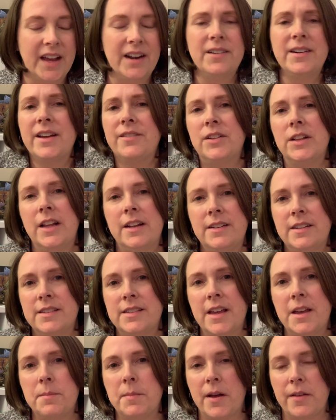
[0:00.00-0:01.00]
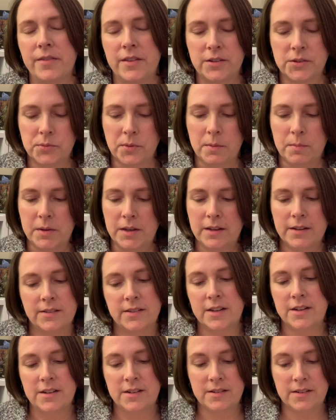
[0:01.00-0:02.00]
don't have a lot to say about this one because I
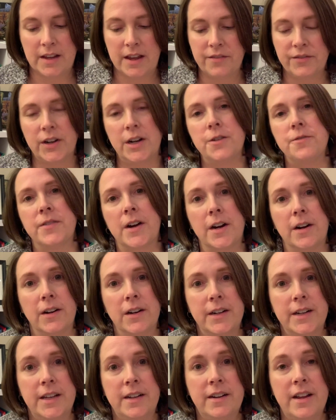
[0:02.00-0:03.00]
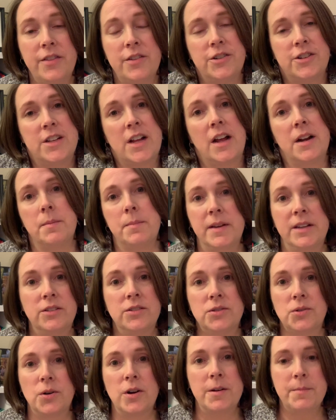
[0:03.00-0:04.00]
didn't get very far on it. And there's not a big
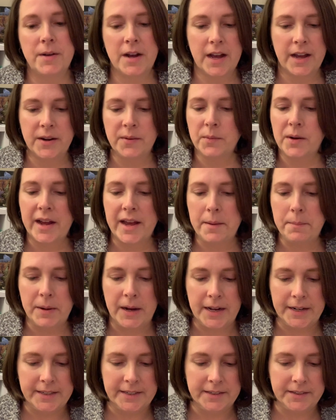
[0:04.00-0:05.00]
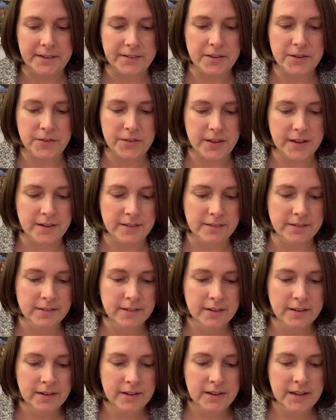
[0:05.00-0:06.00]
story behind why I bought it other than
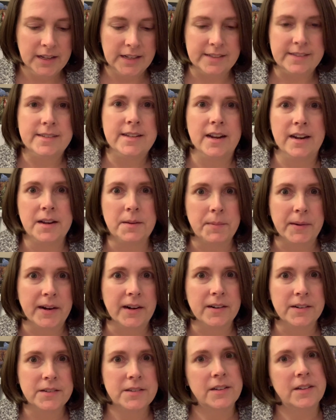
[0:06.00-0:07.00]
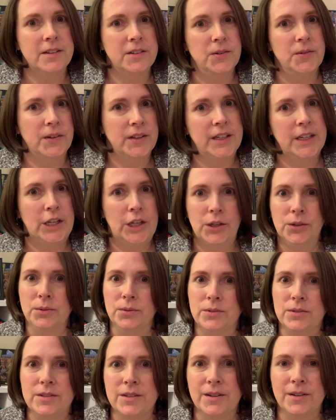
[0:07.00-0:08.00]
it's teddy bears and it's really cute.
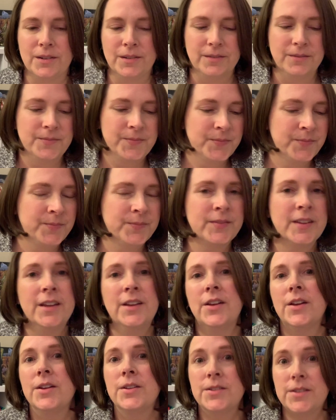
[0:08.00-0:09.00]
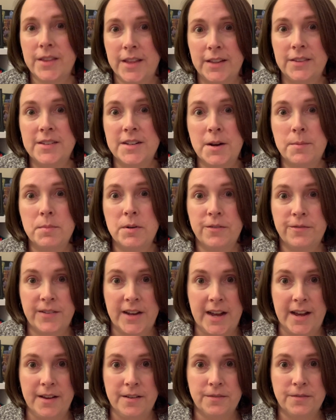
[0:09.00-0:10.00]
So that's number 5.